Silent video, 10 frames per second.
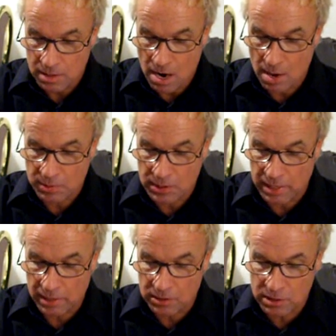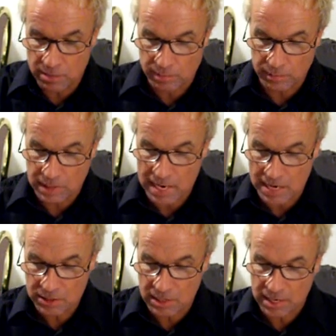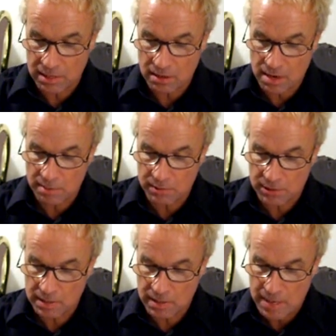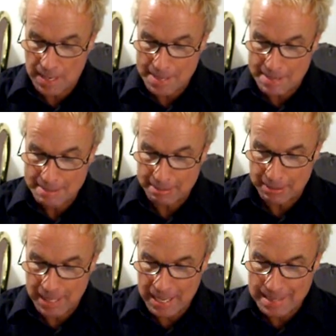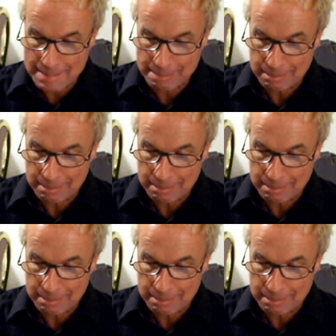hops and some Cascade hops. Huh. Okay.